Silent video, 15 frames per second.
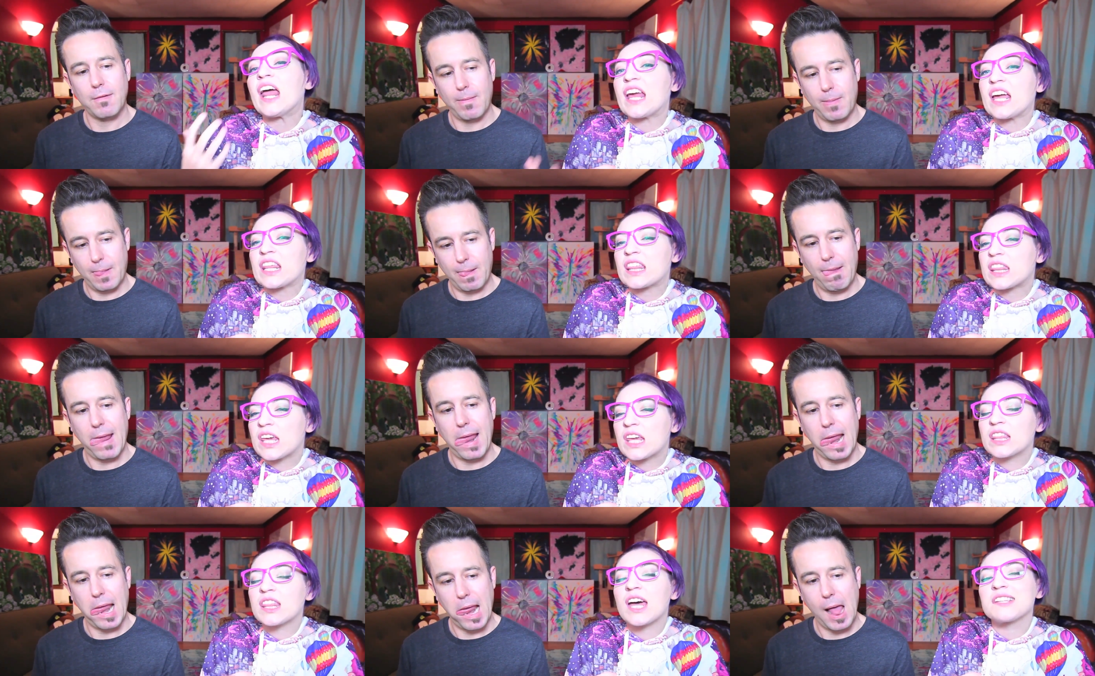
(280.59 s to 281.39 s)
Speaker 1: And I
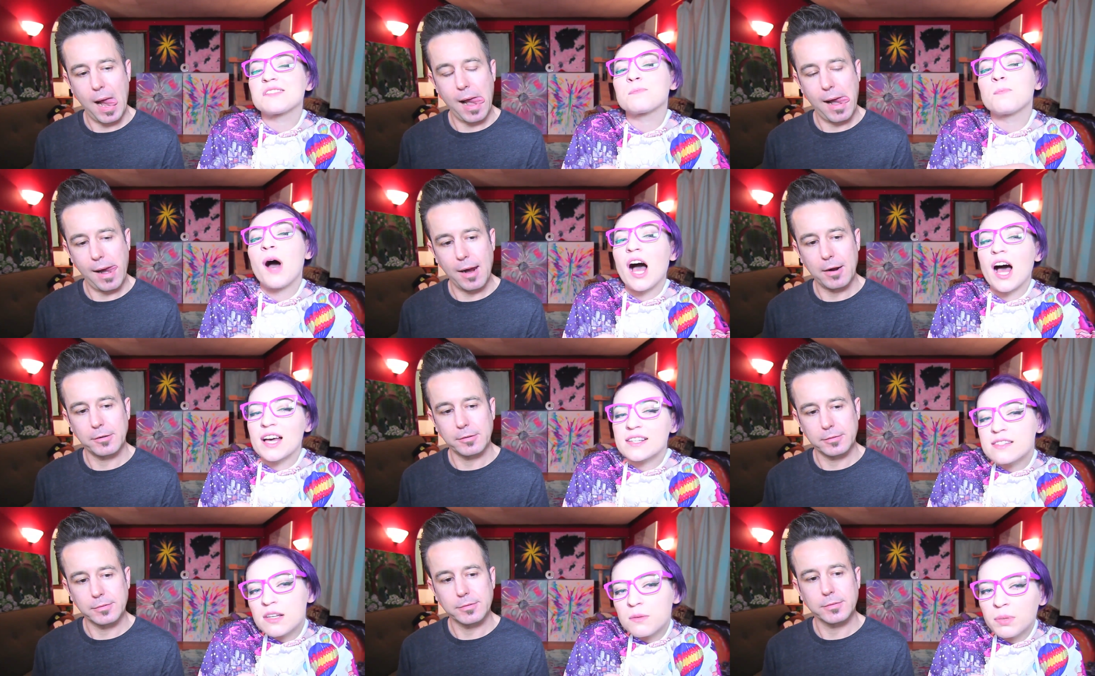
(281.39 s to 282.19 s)
think that's
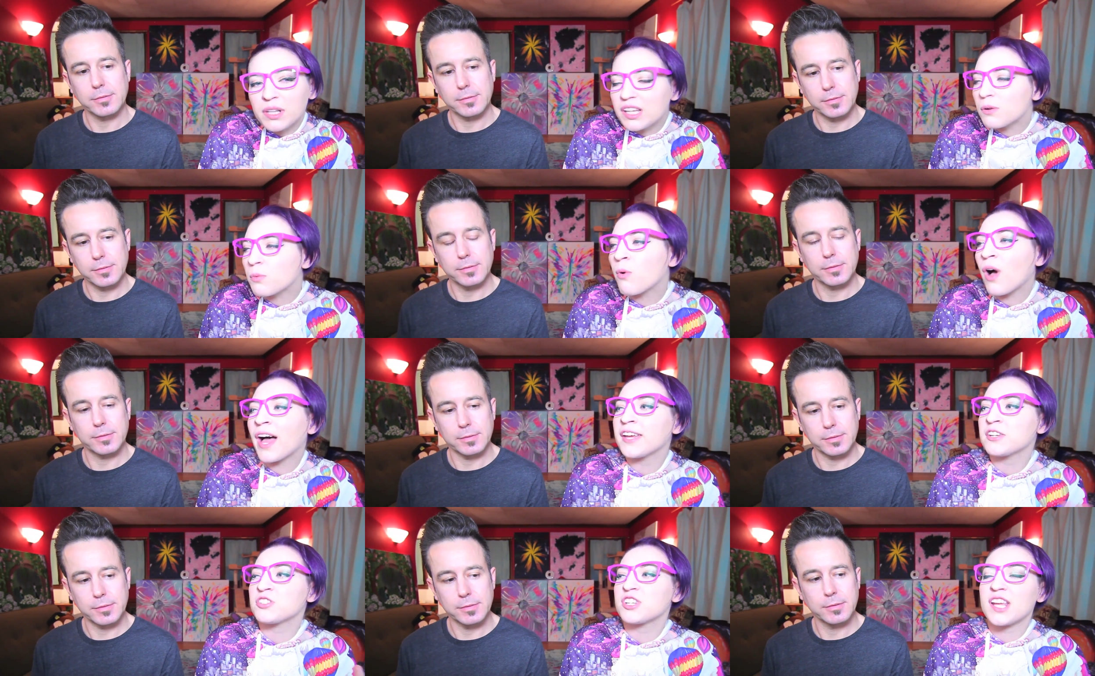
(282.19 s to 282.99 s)
possibly
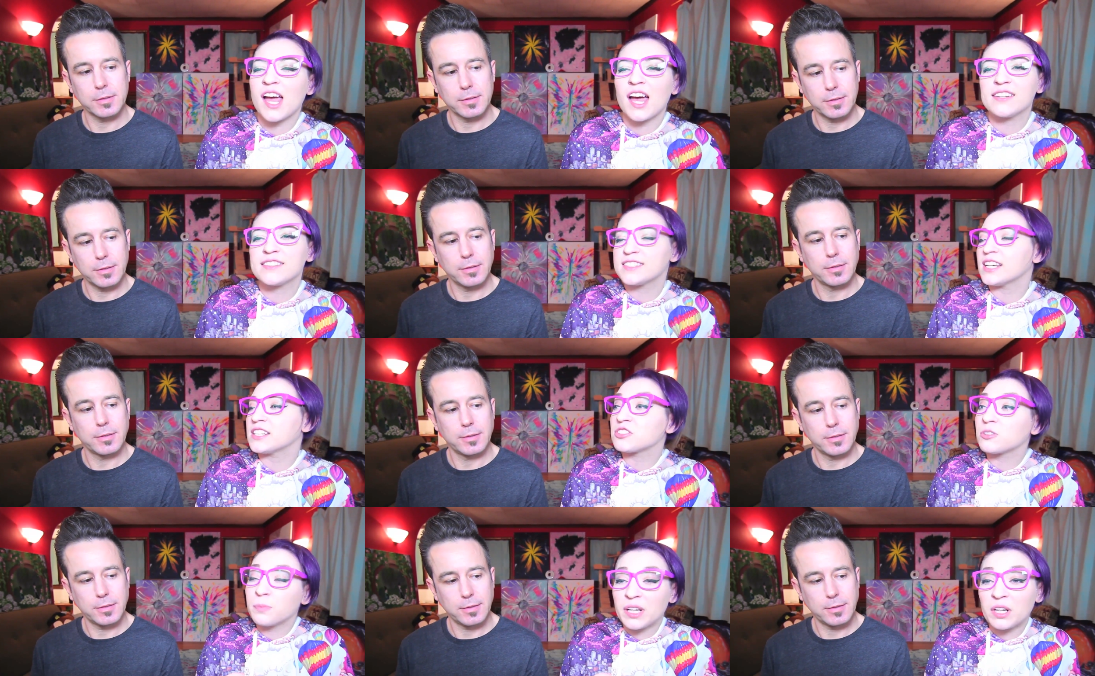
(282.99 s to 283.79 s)
why she had
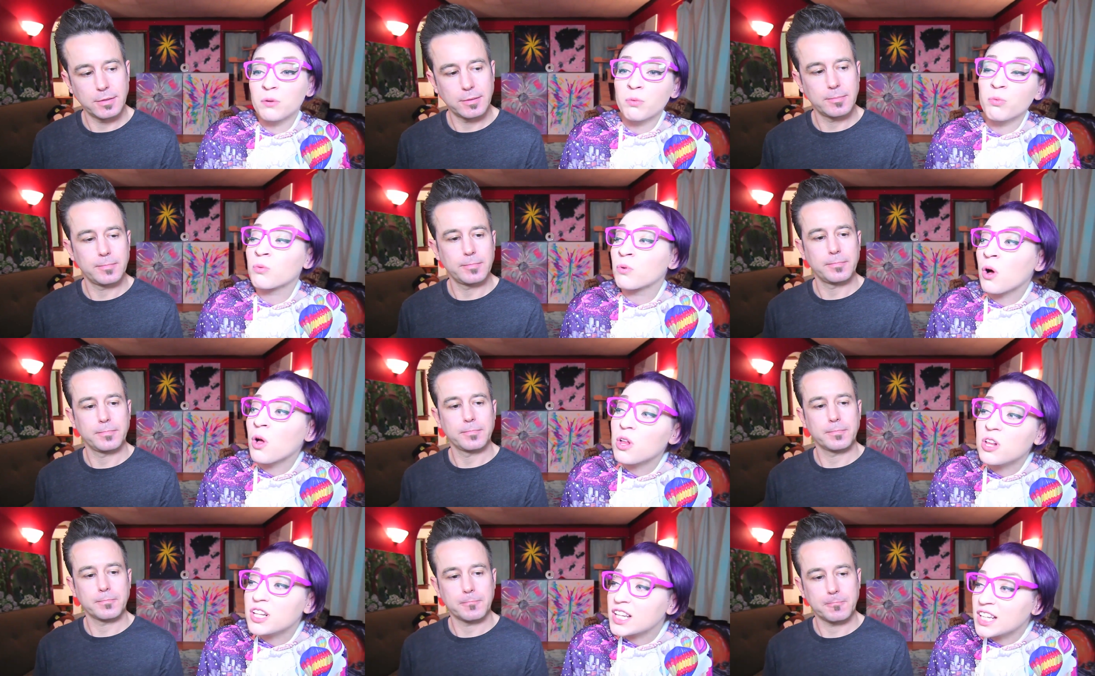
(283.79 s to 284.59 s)
such a big
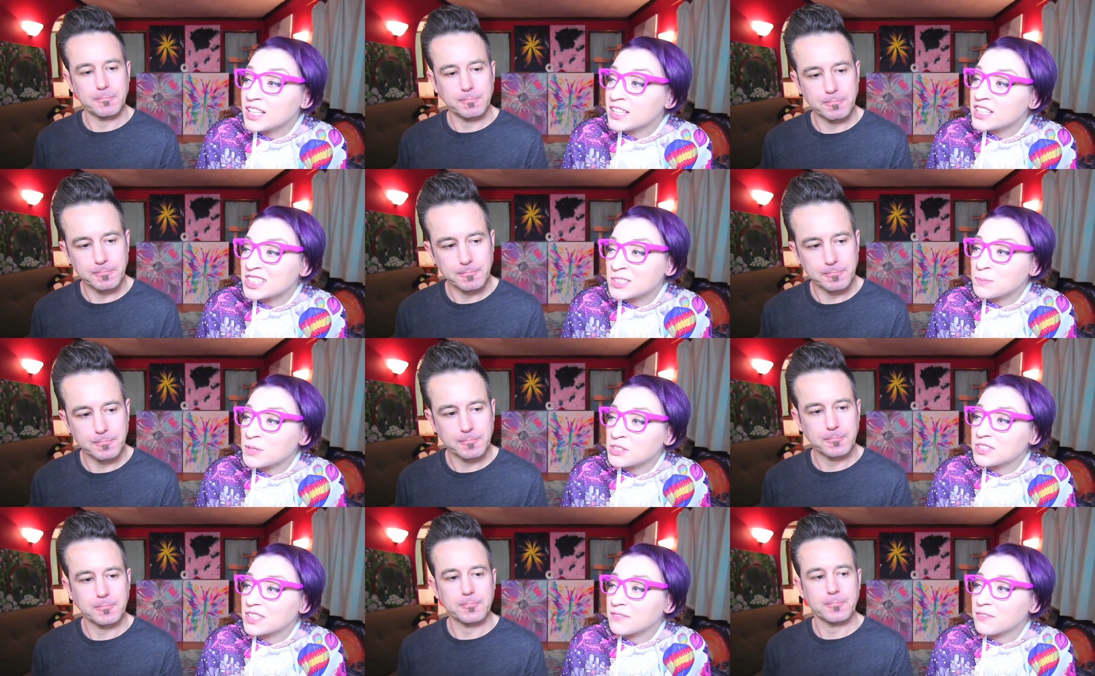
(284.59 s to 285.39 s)
role in this
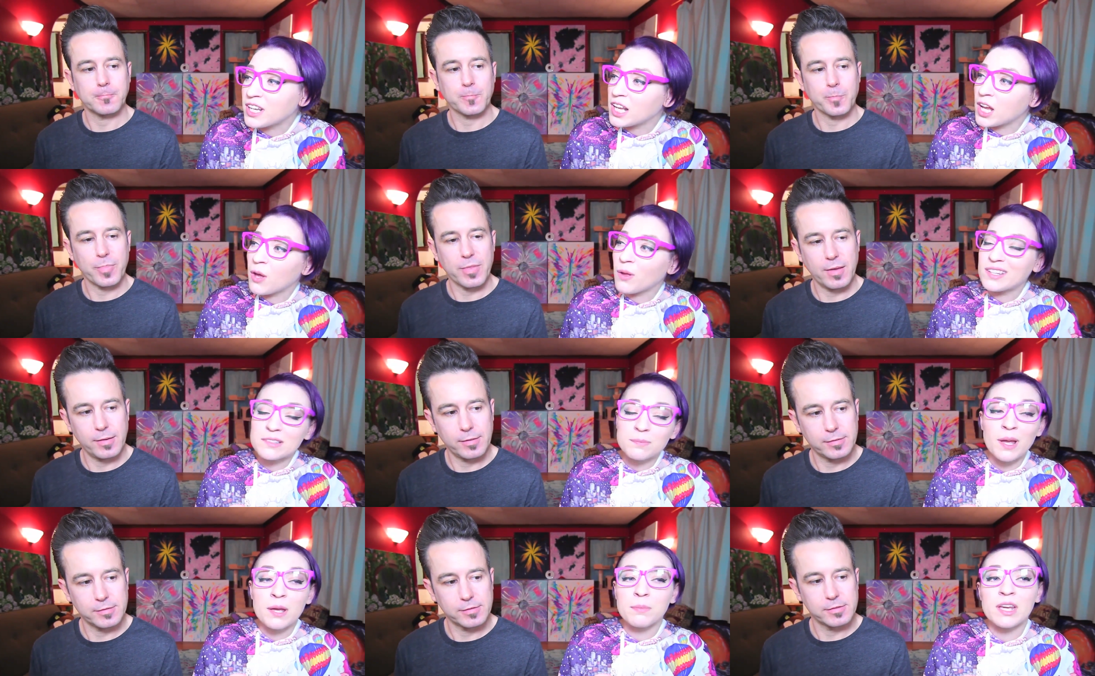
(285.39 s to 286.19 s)
music video,
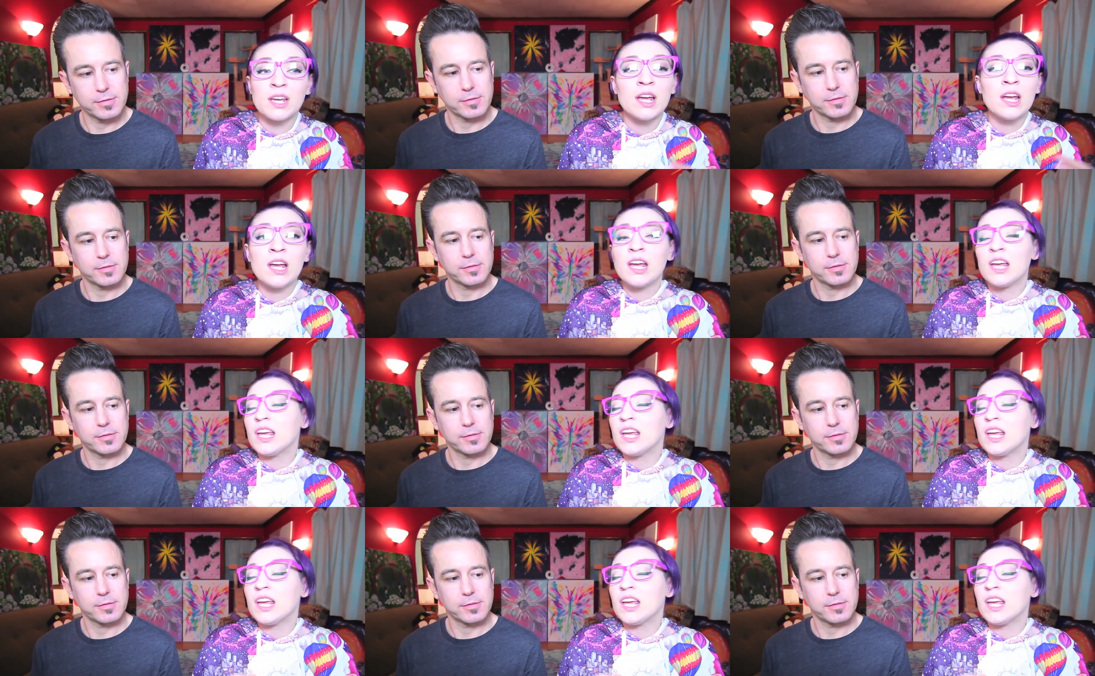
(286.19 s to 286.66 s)
is maybe,